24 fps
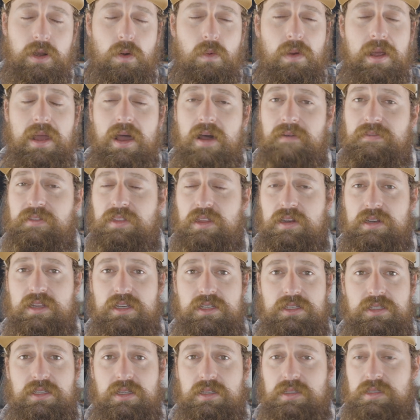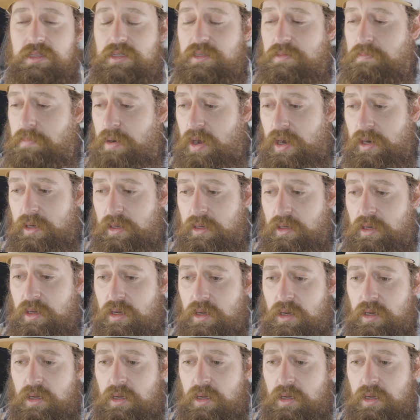They're way off in the distance, this buck.